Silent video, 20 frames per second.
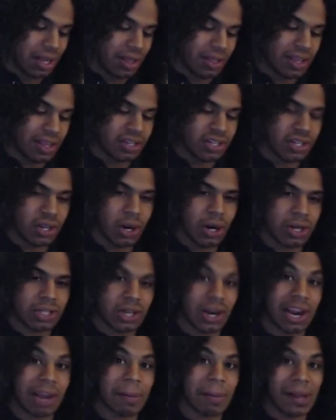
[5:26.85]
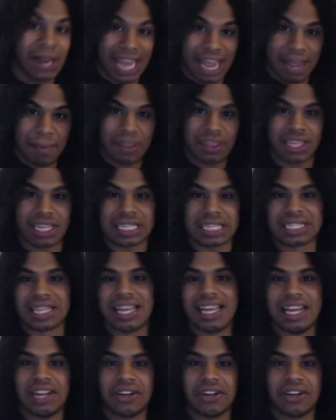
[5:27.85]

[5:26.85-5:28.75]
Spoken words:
Amethyst.